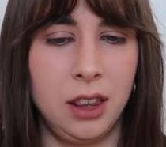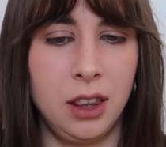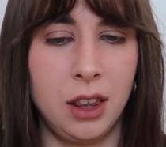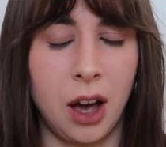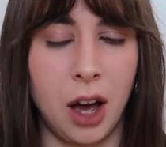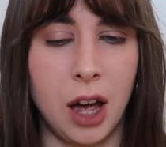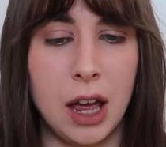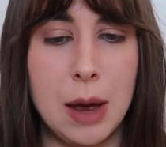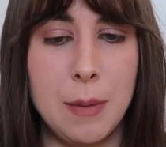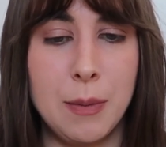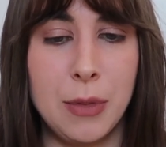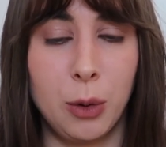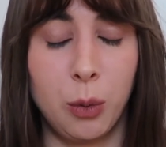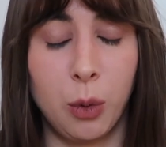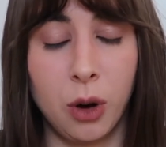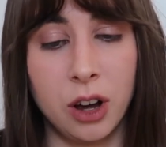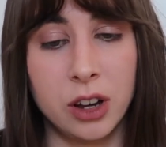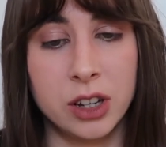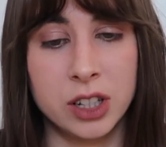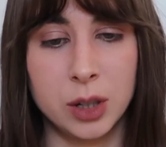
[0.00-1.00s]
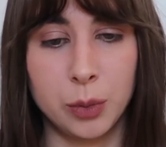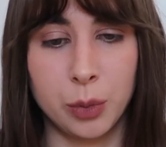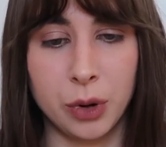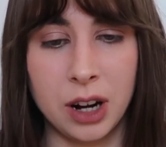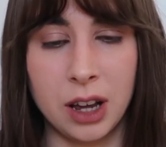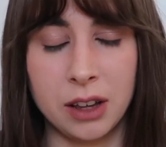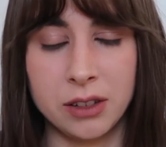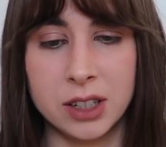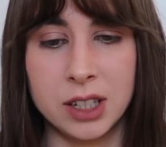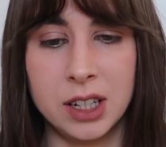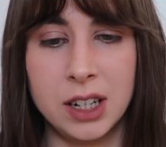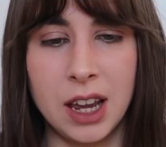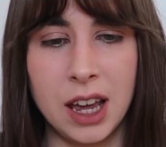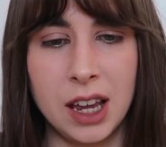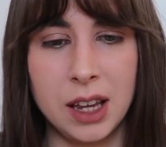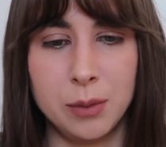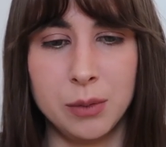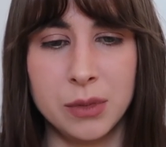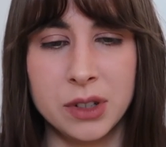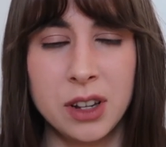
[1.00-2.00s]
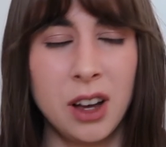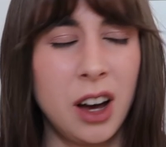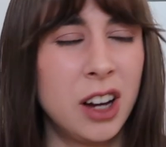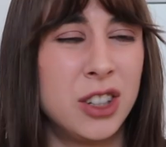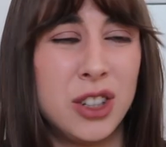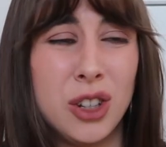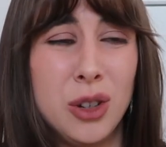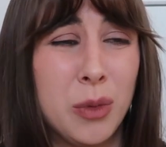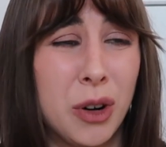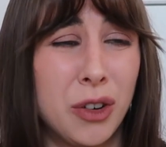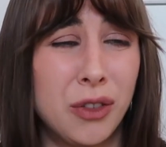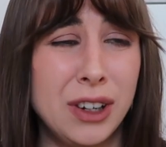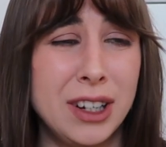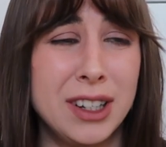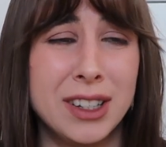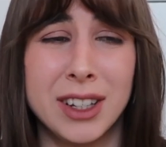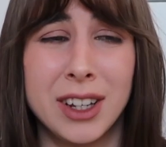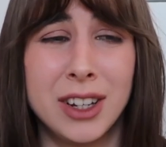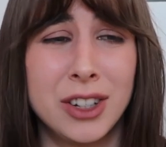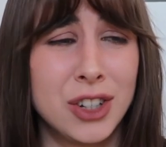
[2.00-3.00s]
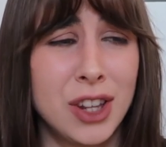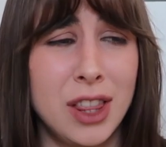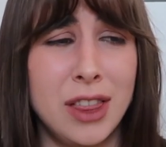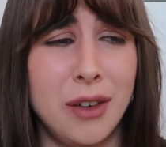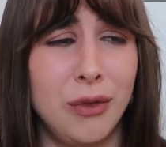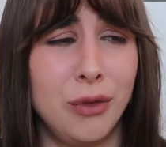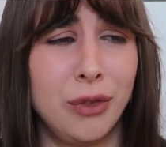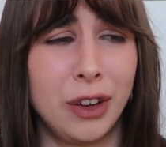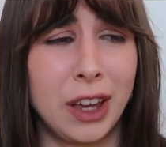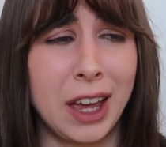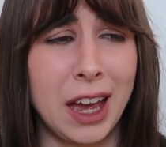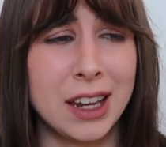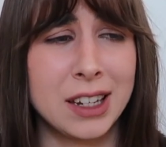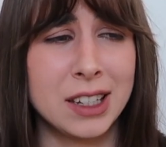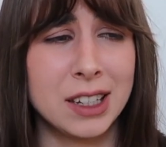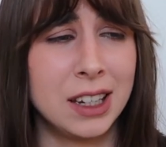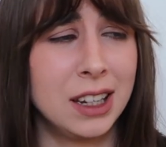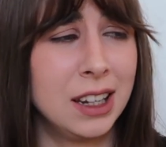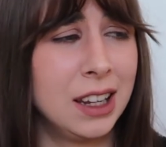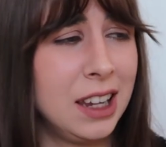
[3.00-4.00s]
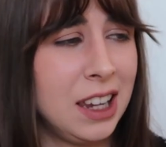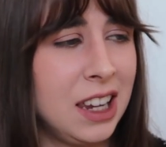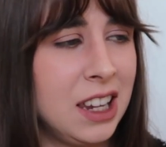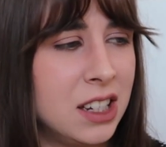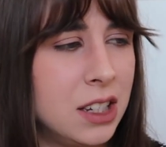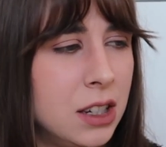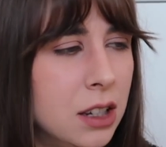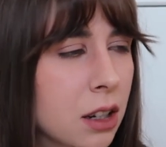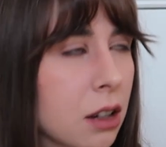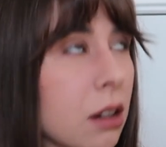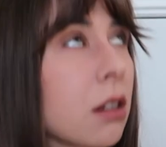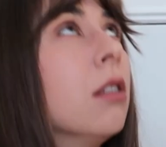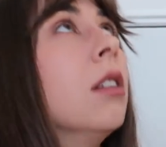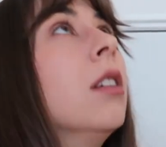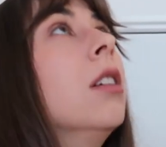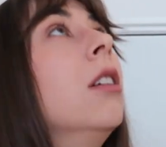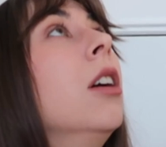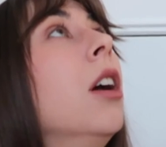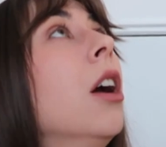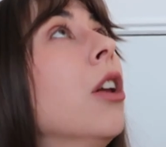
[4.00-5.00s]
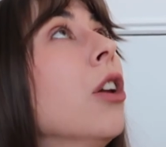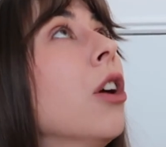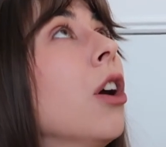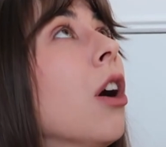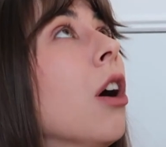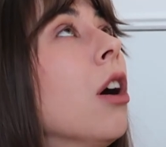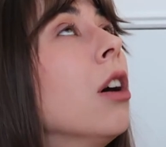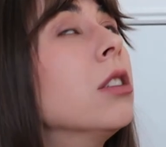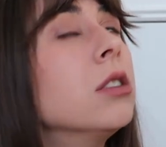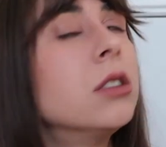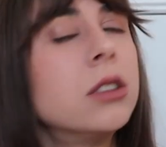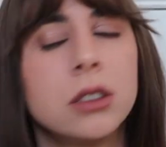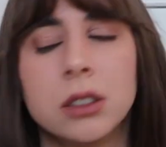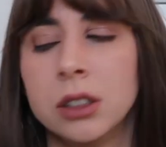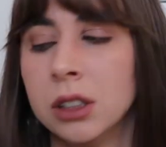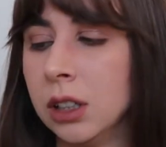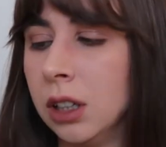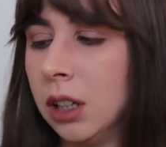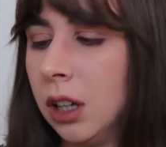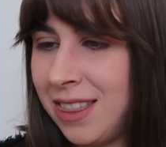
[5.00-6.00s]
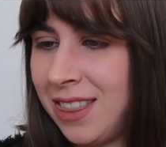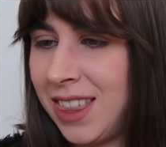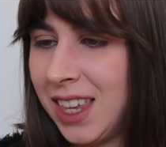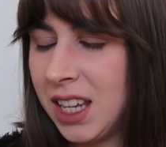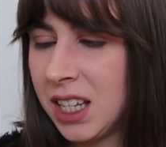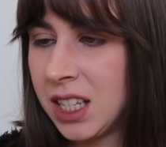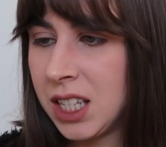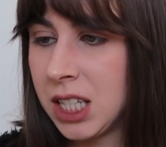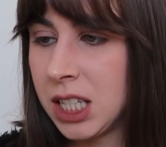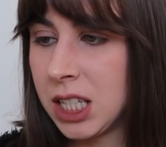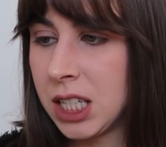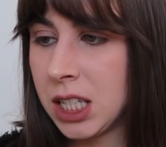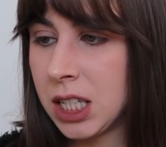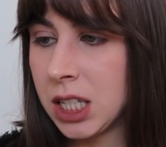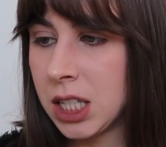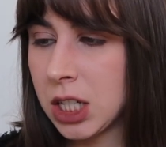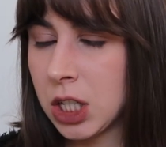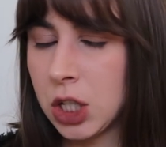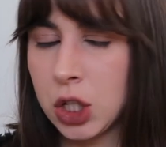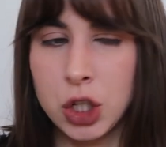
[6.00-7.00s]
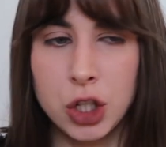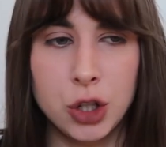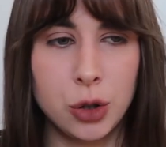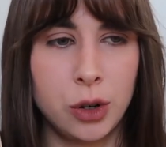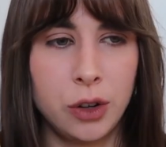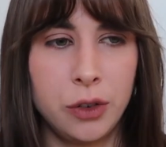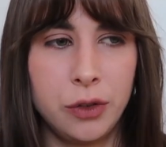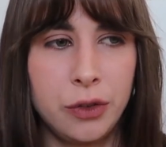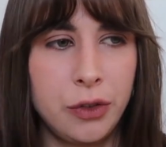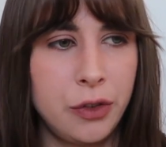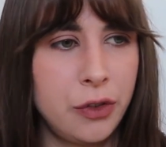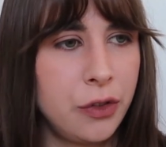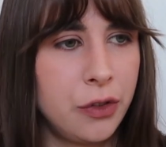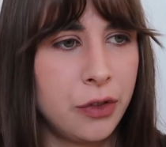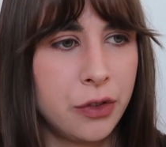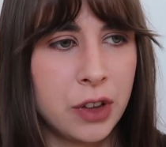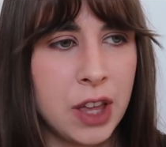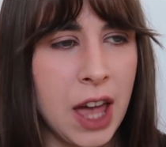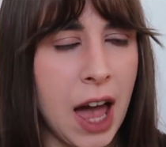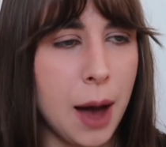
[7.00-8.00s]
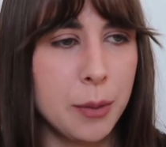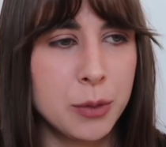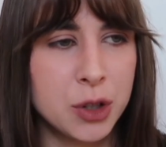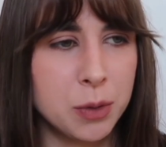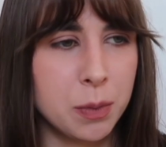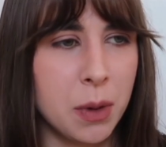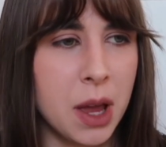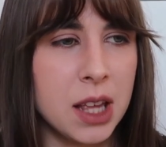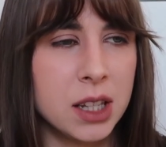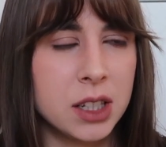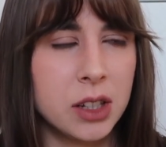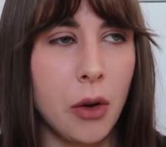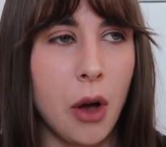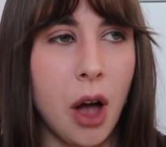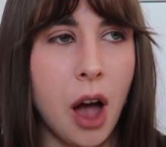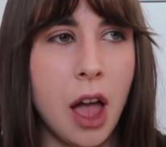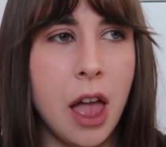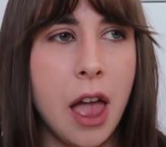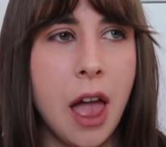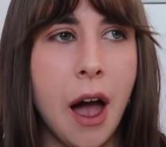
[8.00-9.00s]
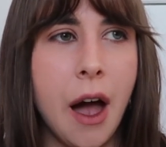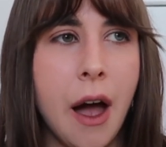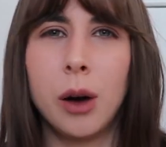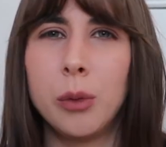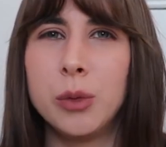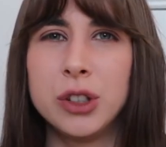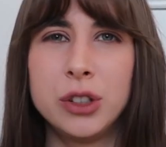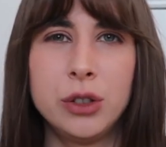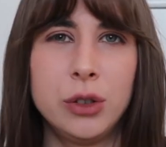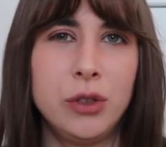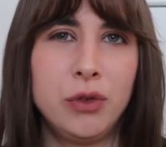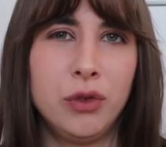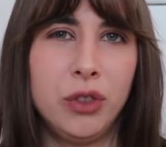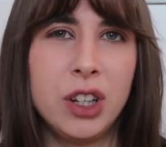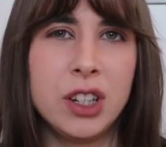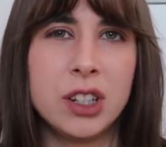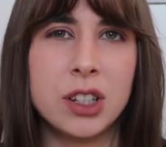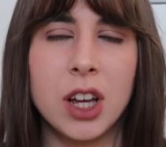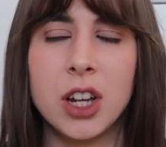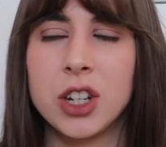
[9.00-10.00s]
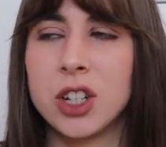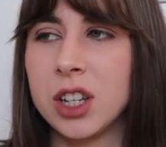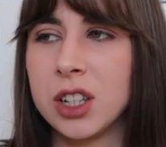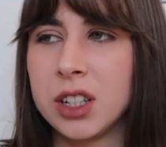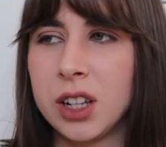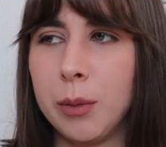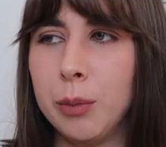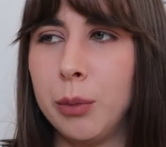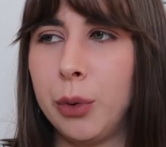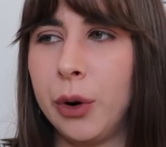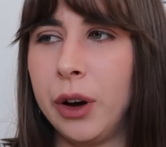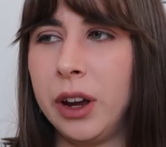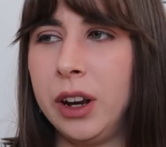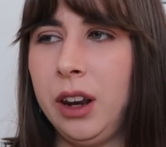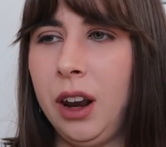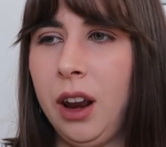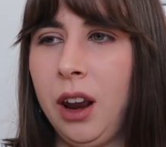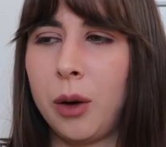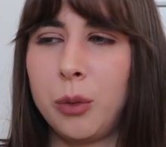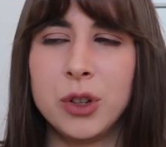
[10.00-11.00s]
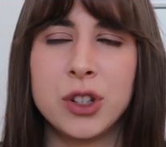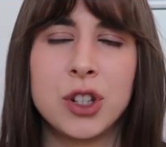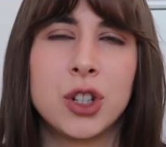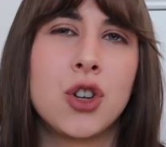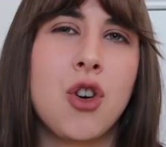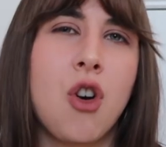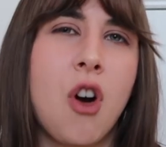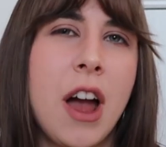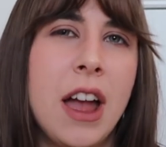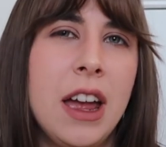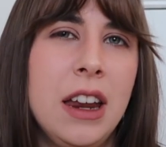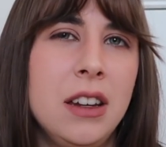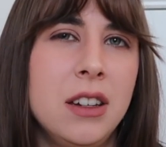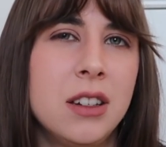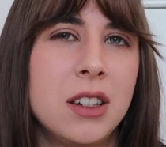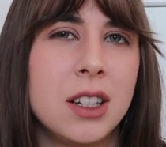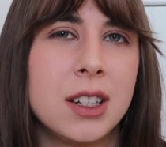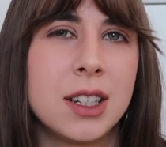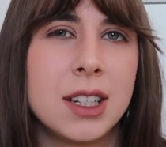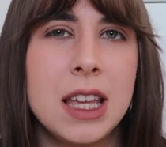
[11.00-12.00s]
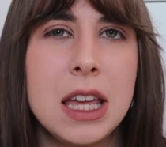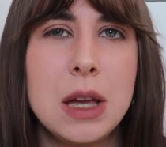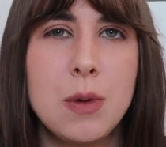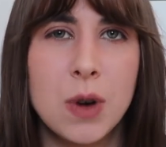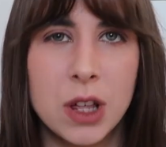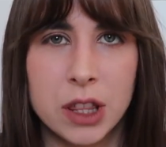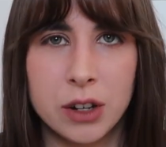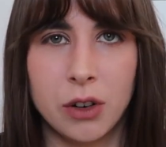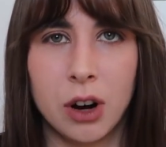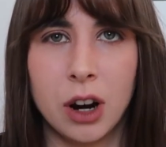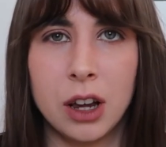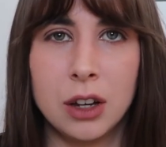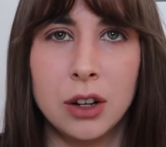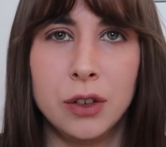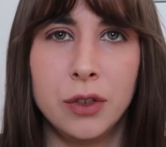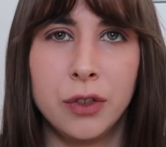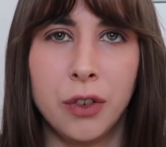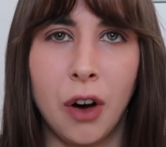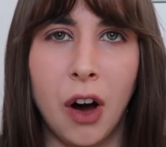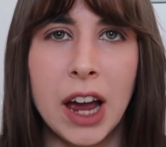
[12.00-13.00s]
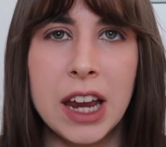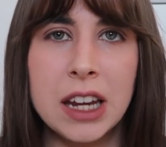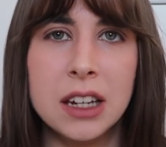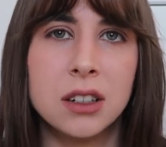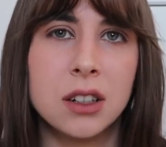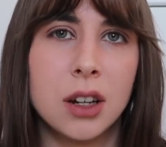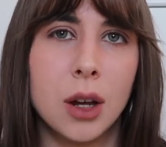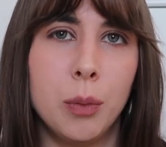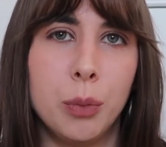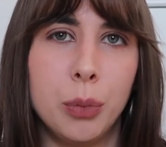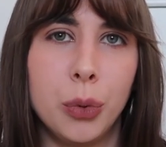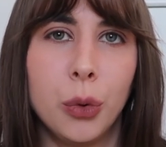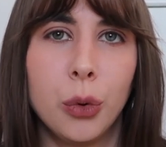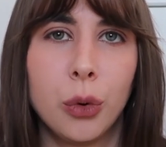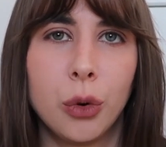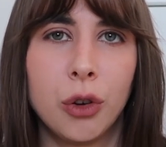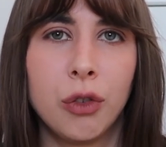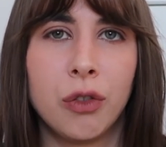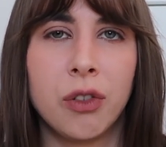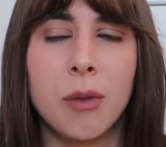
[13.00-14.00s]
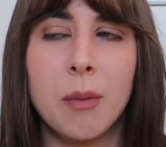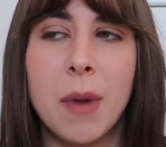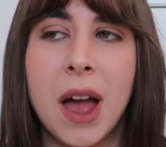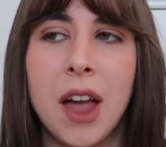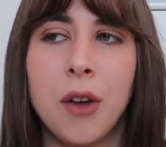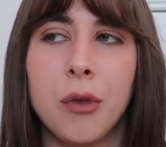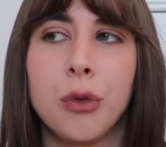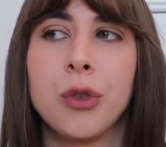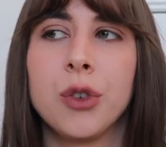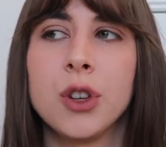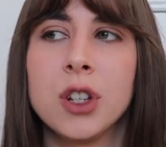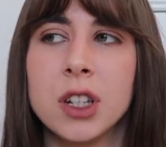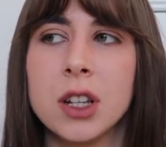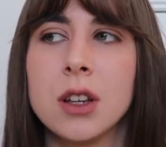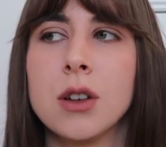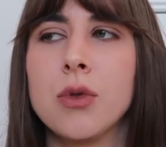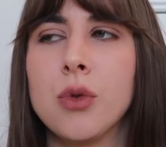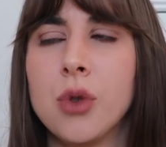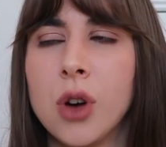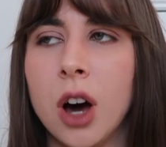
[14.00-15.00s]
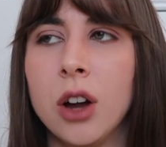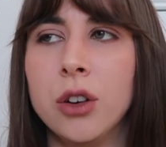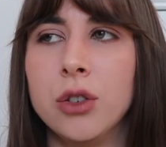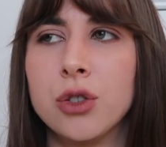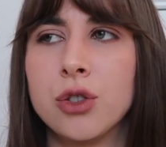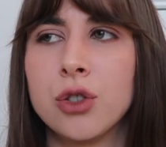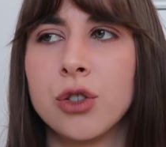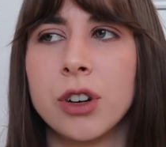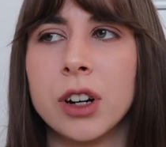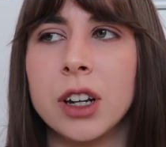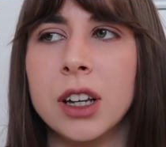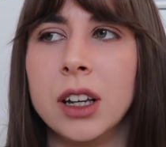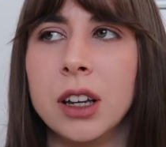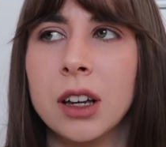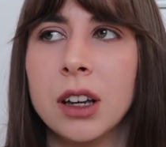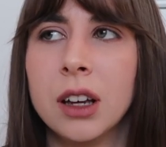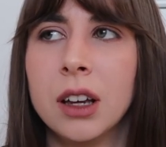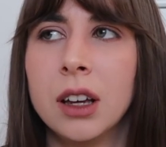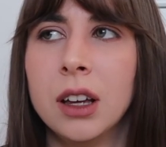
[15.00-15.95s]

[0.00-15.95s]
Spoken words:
I am the worst at pronouncing names. I do my research and then forget it. Idiot. This sort of captured me. So I was doing research at some point. I was trying to see whether I could find a book from every single country